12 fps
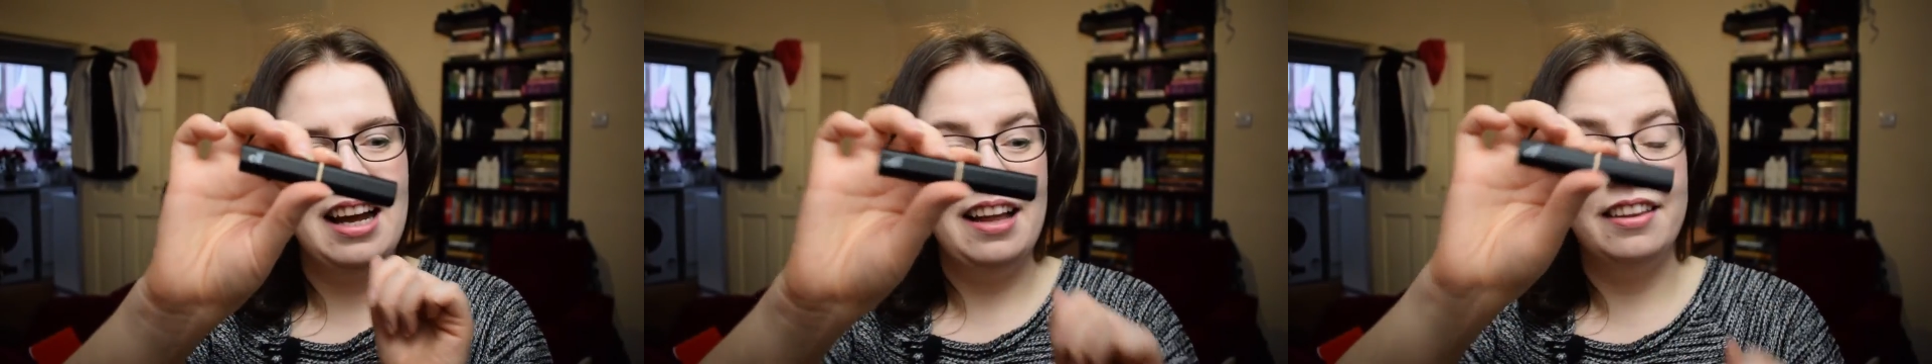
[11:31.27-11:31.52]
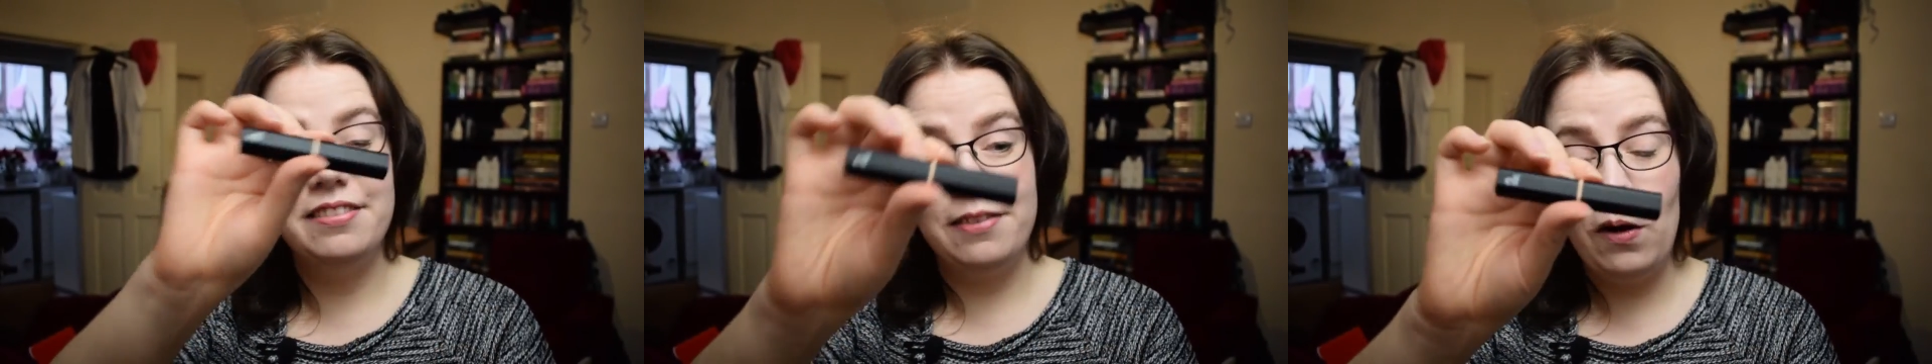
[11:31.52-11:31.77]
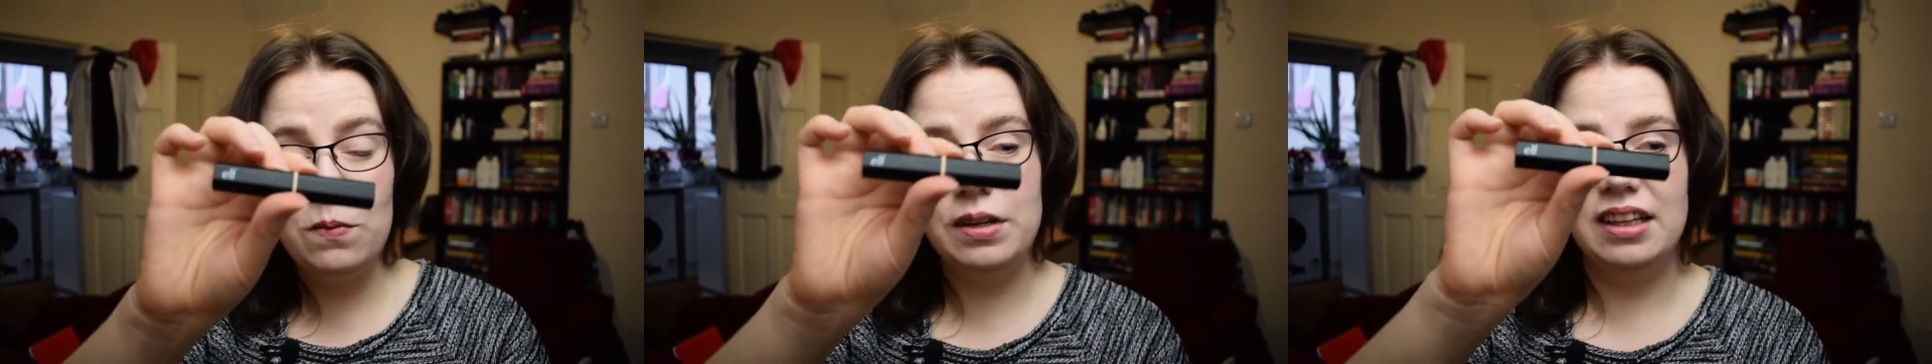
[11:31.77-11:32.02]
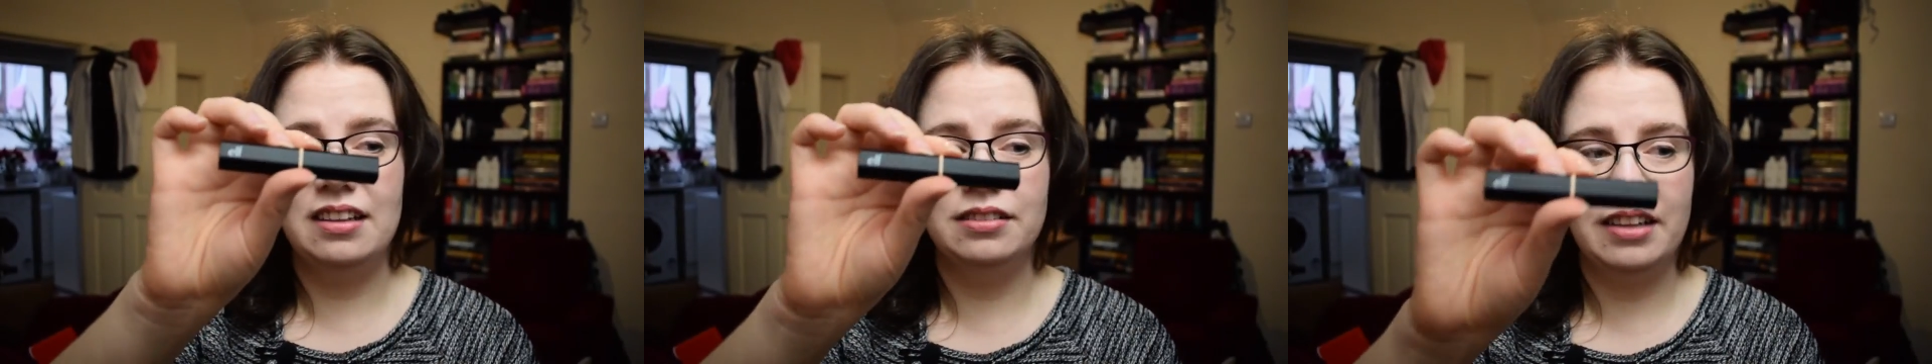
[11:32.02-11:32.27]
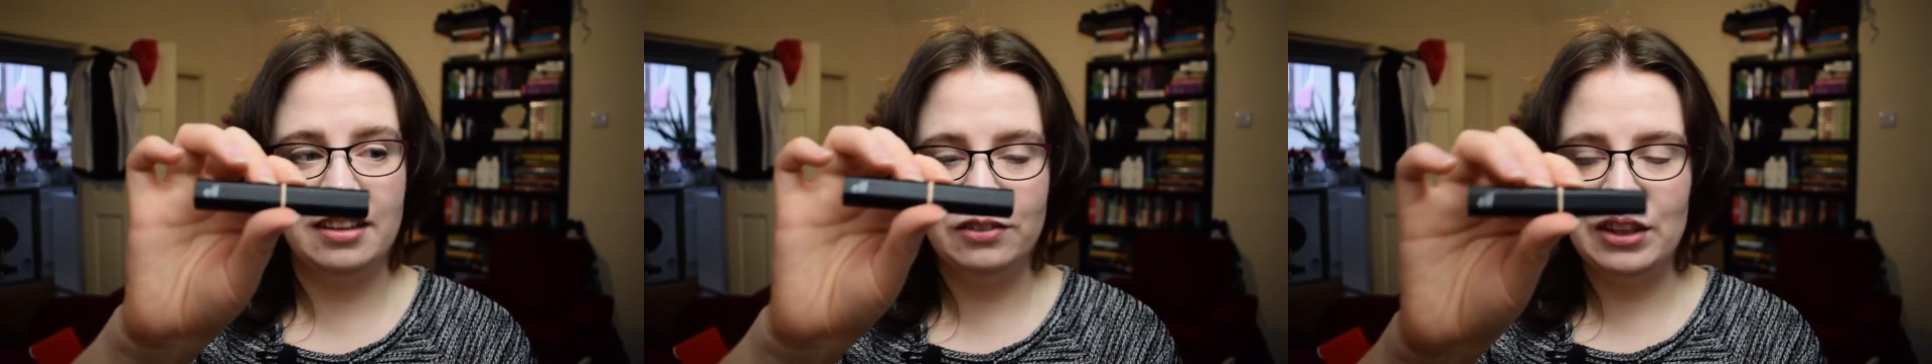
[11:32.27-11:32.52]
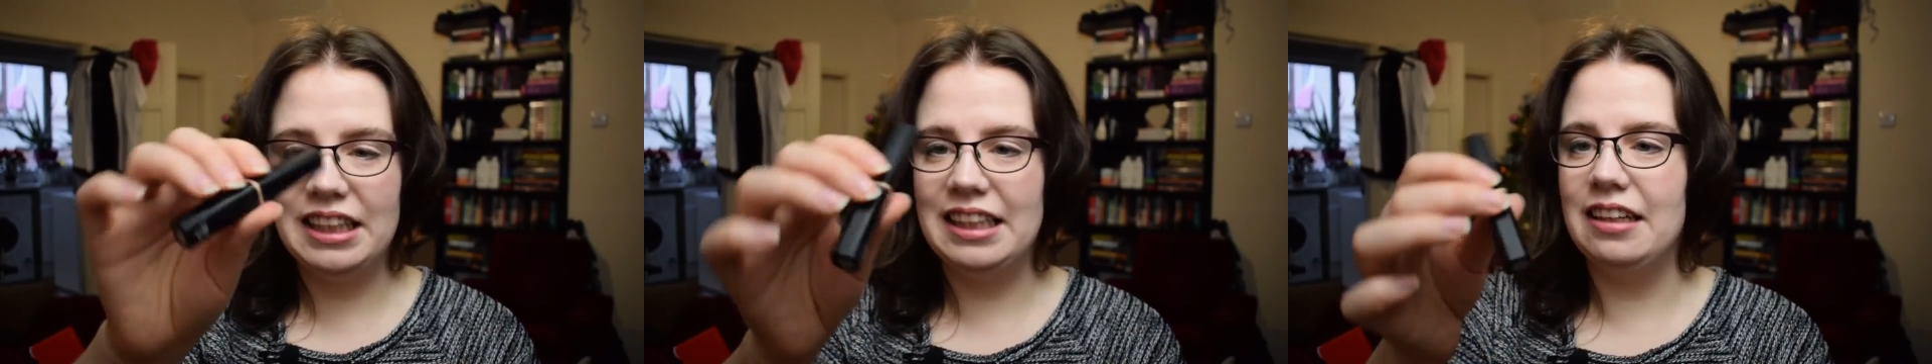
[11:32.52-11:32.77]
The formula felt
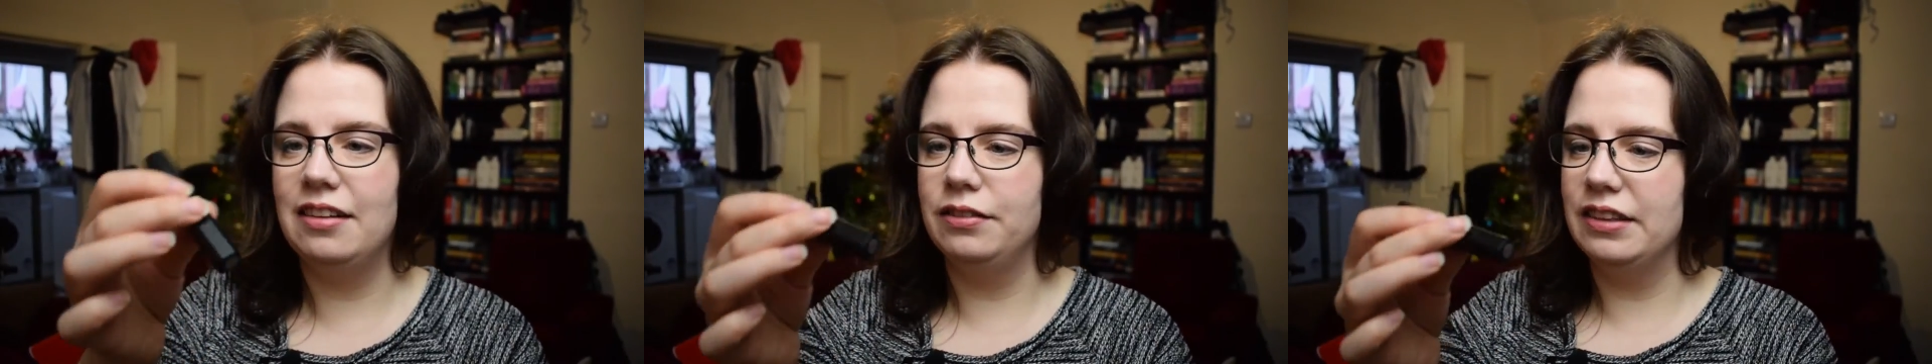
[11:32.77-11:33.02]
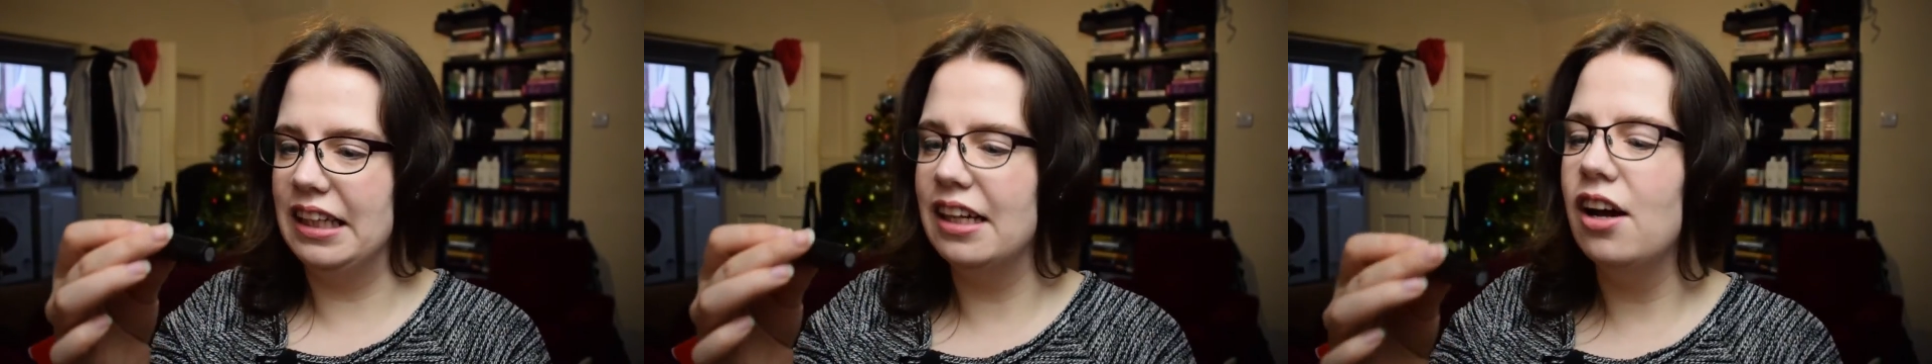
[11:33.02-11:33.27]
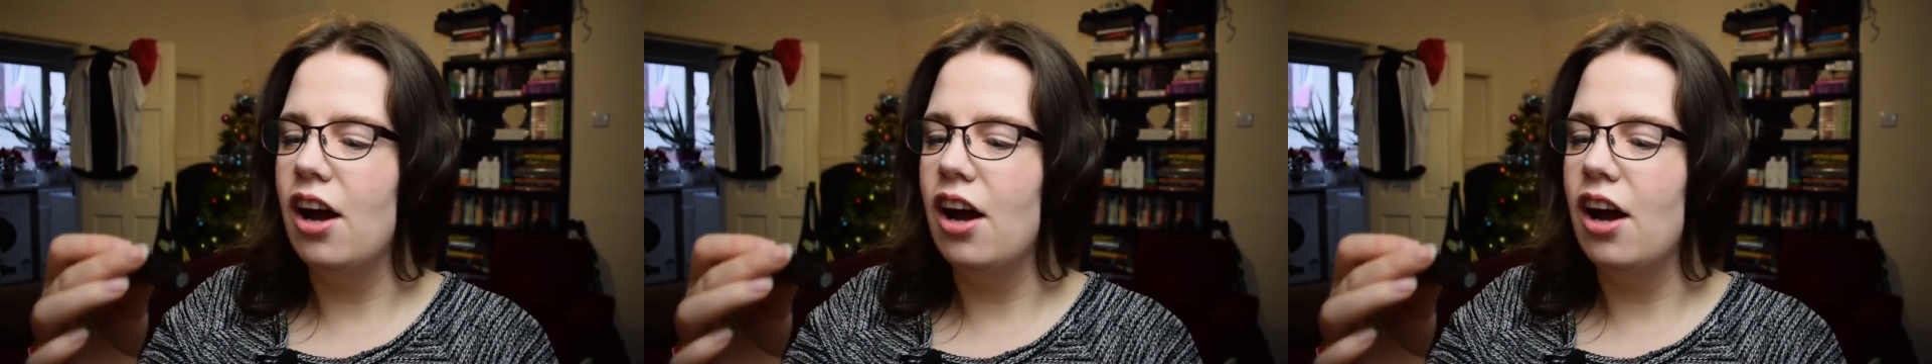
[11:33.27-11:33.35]
really lovely.